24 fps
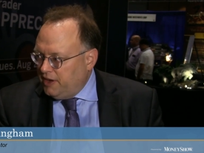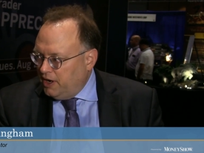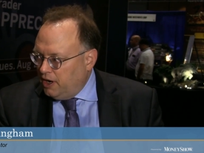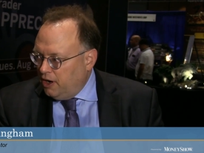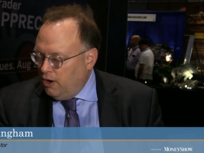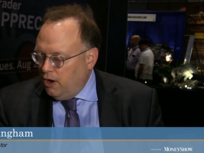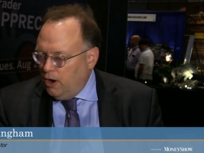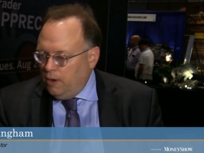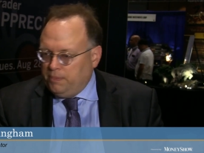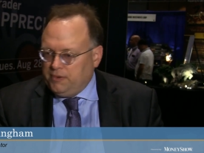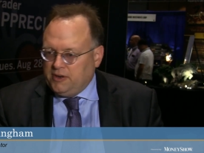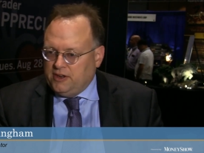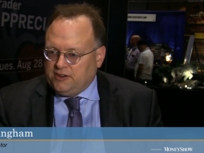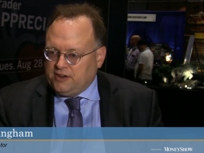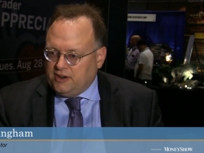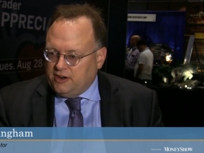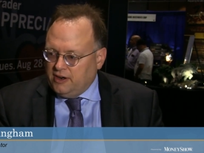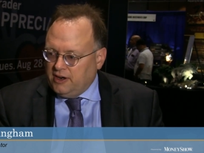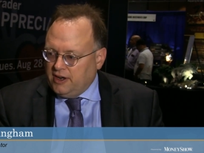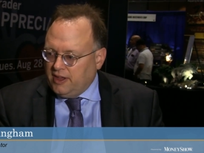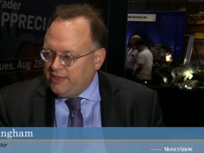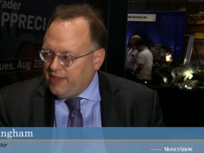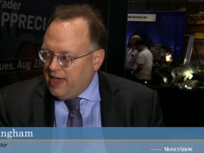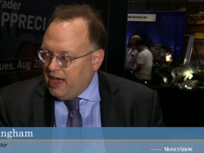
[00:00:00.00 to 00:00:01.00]
you know, hope to
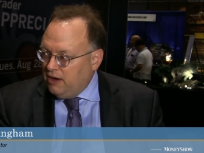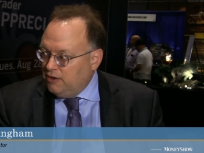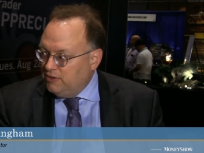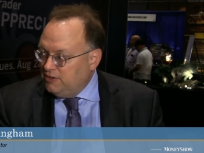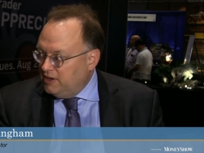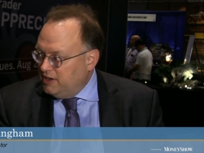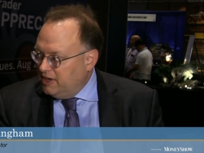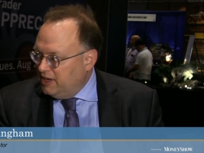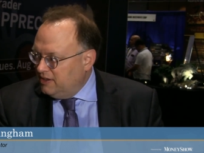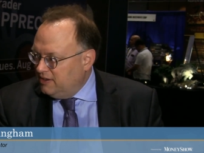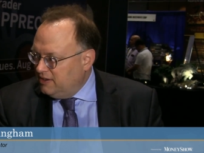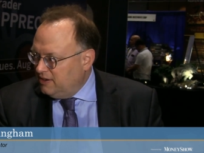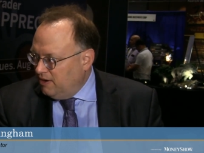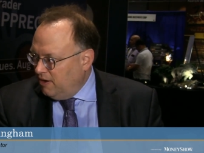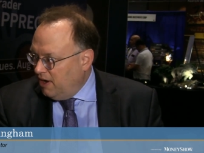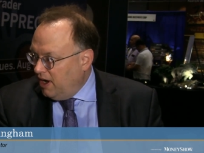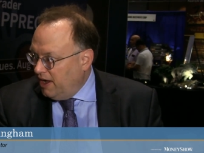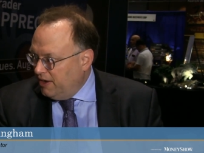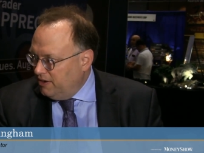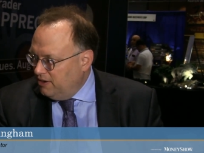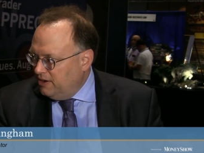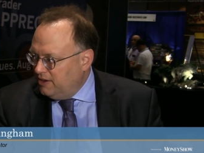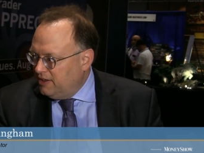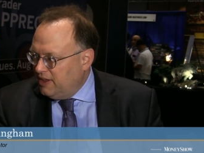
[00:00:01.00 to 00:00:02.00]
turn 1,000 into
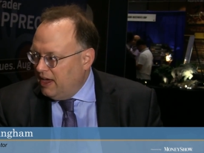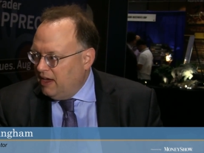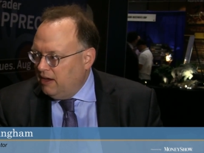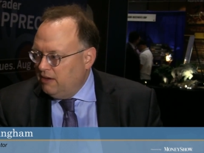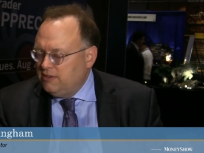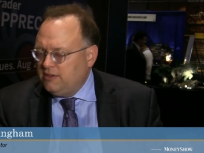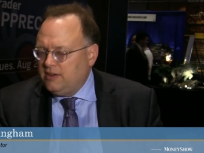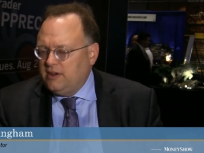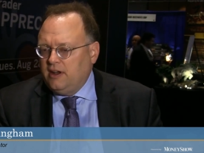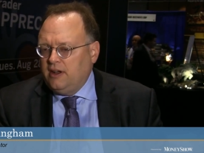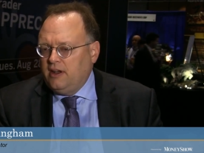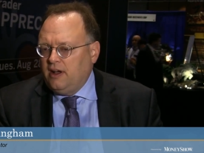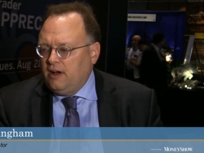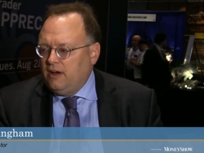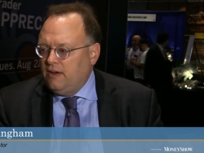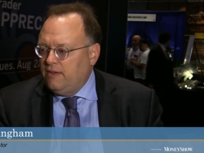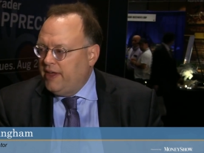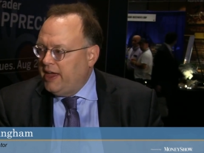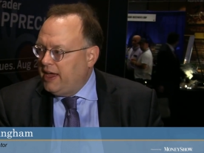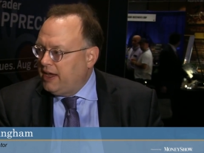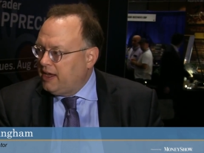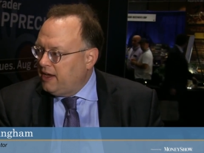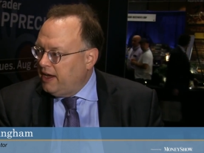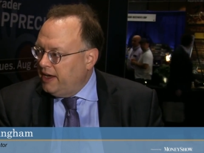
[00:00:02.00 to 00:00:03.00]
100,000 and all
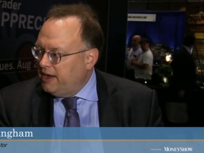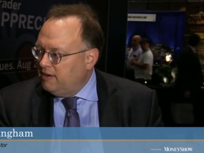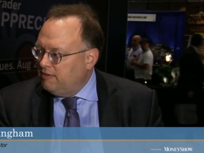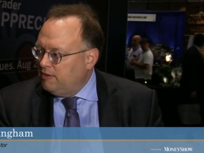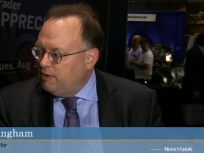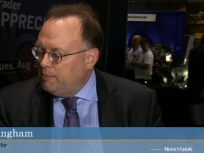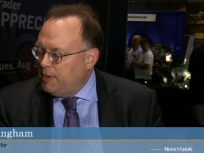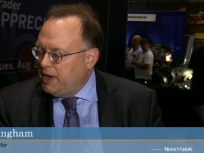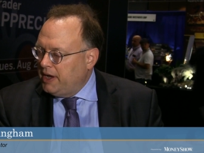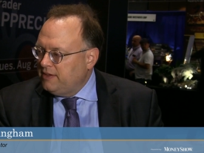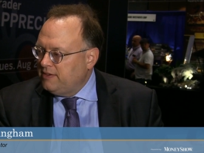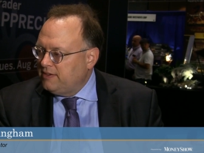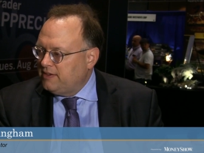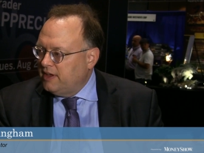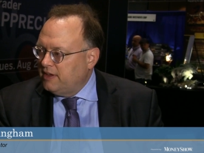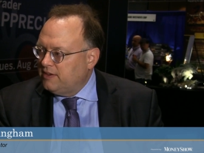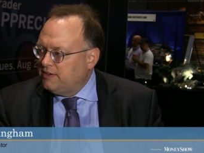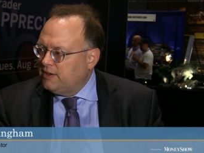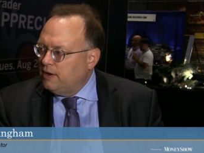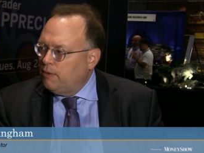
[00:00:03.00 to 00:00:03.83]
that kind of a mindset.